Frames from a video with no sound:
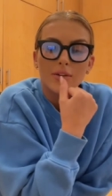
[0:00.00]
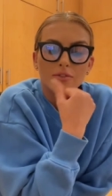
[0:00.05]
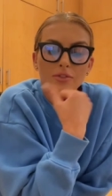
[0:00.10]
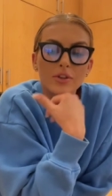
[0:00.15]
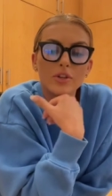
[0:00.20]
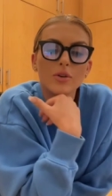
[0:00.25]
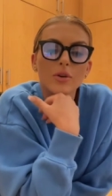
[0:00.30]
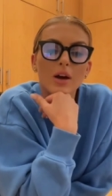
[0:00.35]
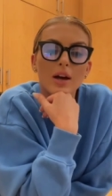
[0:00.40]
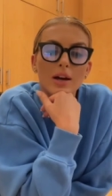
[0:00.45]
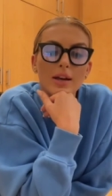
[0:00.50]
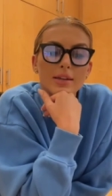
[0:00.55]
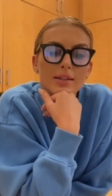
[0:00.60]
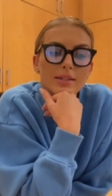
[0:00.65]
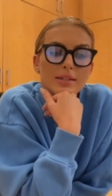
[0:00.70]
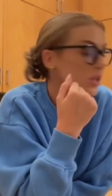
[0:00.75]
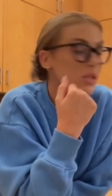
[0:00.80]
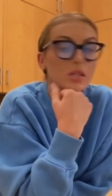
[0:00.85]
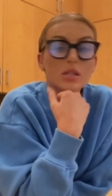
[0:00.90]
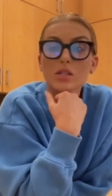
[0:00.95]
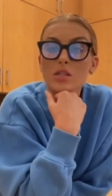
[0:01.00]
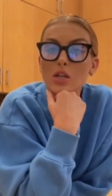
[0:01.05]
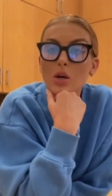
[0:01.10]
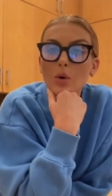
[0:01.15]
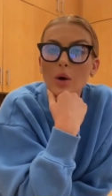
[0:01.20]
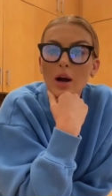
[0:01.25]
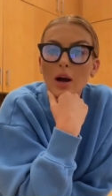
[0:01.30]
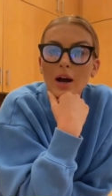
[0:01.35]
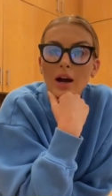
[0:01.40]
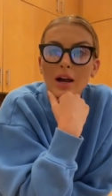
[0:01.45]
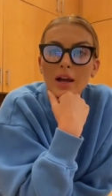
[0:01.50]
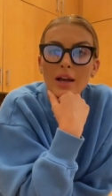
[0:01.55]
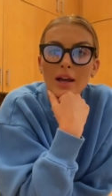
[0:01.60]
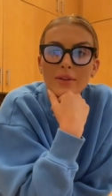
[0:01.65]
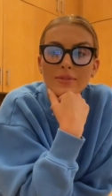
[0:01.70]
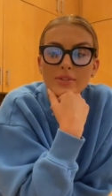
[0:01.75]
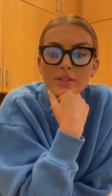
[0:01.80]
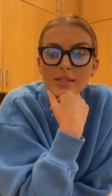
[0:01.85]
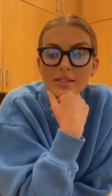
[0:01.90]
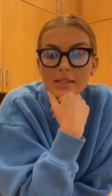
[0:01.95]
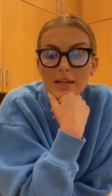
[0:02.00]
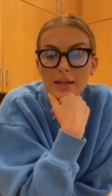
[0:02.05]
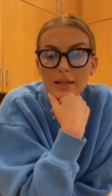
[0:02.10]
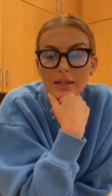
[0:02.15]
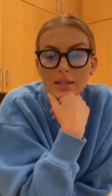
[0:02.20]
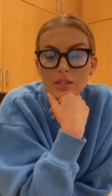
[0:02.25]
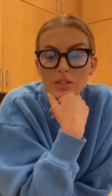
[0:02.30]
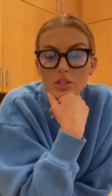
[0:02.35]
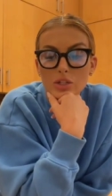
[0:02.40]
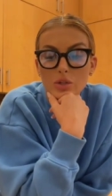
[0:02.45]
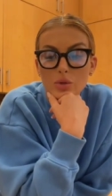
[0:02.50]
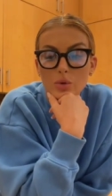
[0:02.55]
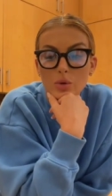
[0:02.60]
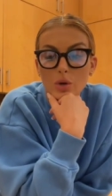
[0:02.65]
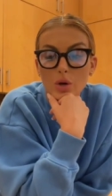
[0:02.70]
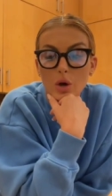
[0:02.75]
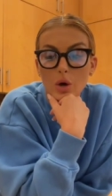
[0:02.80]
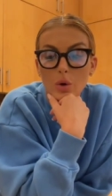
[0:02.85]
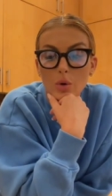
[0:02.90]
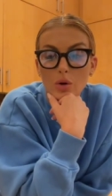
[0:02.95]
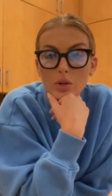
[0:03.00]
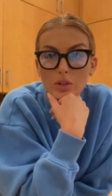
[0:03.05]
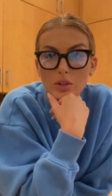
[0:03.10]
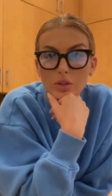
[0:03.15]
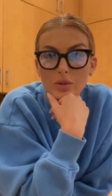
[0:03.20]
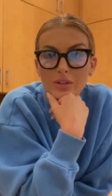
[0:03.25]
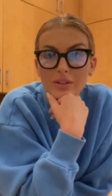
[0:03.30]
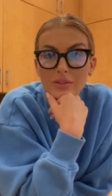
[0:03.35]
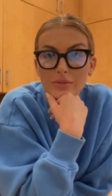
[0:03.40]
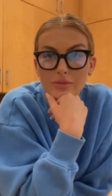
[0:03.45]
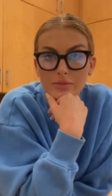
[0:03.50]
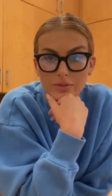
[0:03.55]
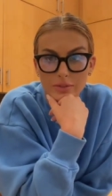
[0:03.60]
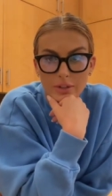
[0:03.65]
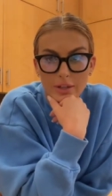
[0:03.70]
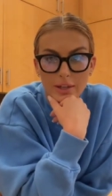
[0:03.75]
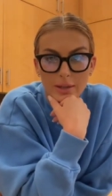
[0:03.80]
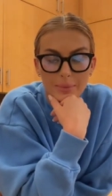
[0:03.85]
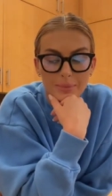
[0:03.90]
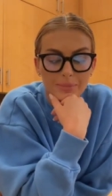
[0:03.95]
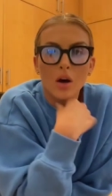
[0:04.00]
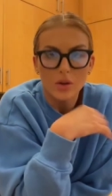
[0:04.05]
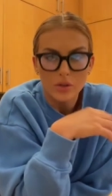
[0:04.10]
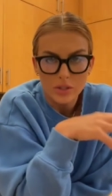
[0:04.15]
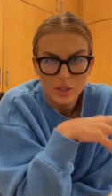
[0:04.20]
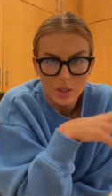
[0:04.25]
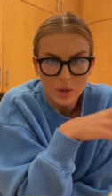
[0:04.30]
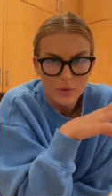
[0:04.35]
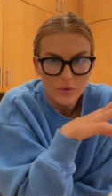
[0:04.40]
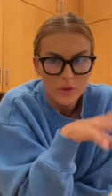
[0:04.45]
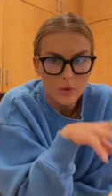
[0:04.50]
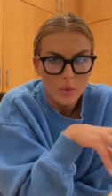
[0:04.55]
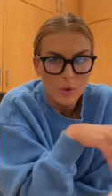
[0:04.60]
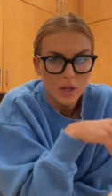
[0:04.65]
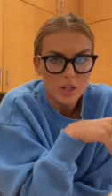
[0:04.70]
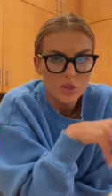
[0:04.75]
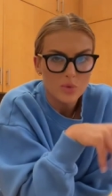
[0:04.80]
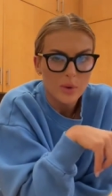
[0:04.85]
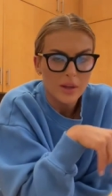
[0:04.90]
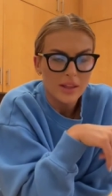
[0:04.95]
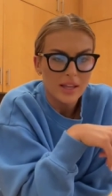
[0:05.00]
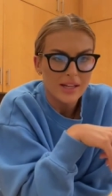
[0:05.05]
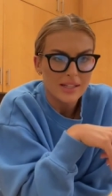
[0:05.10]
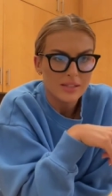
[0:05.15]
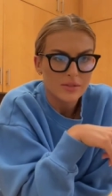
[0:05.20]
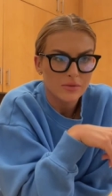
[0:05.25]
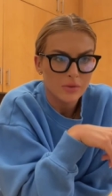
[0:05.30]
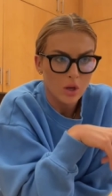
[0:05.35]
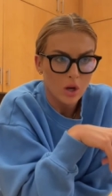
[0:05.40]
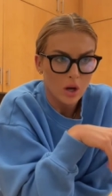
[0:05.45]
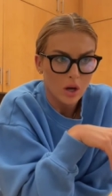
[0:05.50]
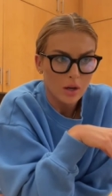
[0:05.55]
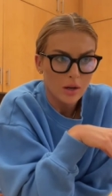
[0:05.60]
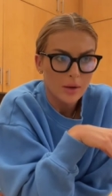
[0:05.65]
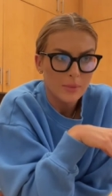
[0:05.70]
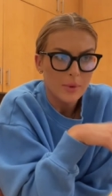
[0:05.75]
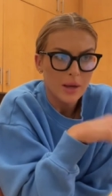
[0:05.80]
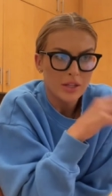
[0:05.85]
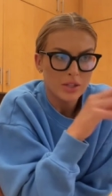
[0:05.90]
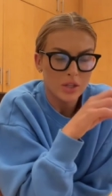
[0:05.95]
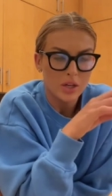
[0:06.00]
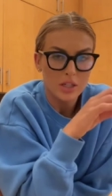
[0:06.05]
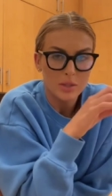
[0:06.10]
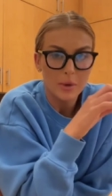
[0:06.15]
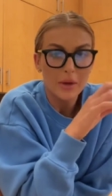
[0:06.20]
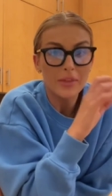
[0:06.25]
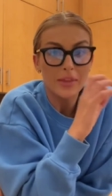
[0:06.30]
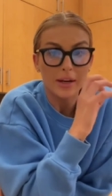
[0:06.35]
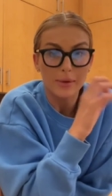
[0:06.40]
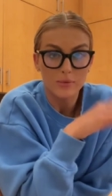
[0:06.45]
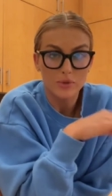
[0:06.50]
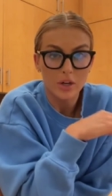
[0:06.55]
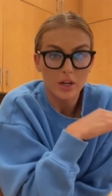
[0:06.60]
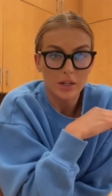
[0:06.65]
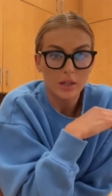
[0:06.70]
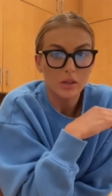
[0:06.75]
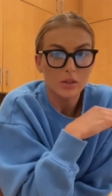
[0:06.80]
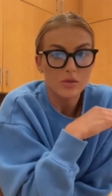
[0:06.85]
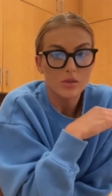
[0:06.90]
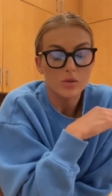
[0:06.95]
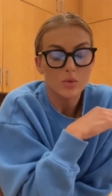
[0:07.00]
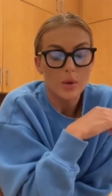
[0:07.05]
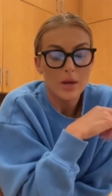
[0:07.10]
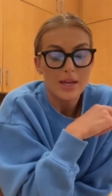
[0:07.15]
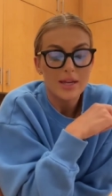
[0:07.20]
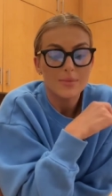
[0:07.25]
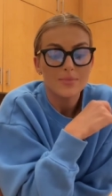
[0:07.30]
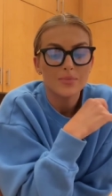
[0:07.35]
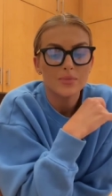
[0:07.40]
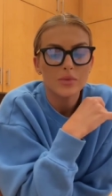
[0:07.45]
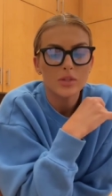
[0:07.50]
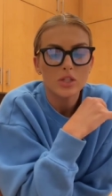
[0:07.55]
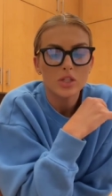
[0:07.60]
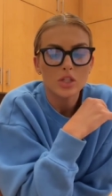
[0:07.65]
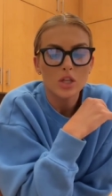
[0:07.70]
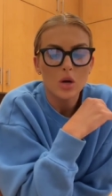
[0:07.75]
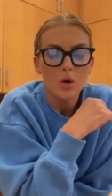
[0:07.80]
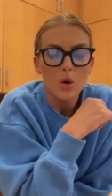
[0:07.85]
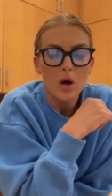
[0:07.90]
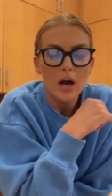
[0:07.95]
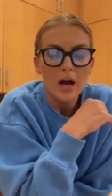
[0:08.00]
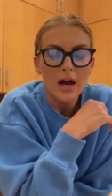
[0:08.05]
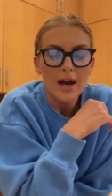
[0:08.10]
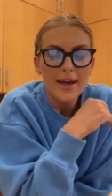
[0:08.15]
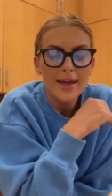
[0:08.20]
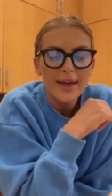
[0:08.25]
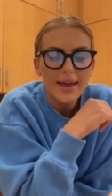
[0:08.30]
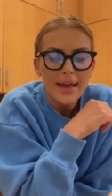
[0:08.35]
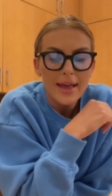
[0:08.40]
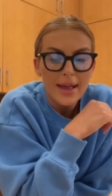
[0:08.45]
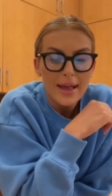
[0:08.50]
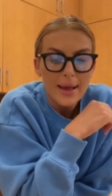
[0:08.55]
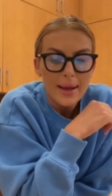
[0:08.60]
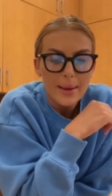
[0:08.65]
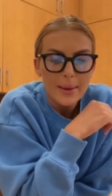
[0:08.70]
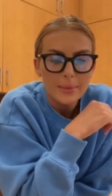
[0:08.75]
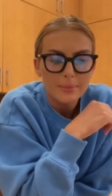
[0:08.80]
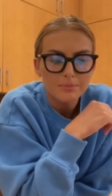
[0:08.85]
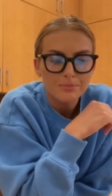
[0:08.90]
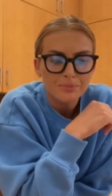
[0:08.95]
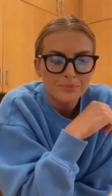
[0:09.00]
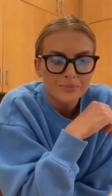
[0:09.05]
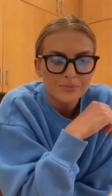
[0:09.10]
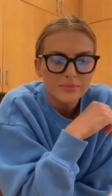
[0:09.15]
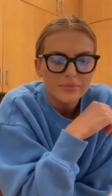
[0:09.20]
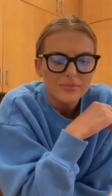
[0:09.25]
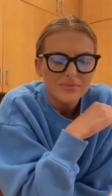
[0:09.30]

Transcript: for you guys. So I have decided to go gluten-free. Also, if you watch my last vlog, I talked about that I'm trying to lose weight. So I am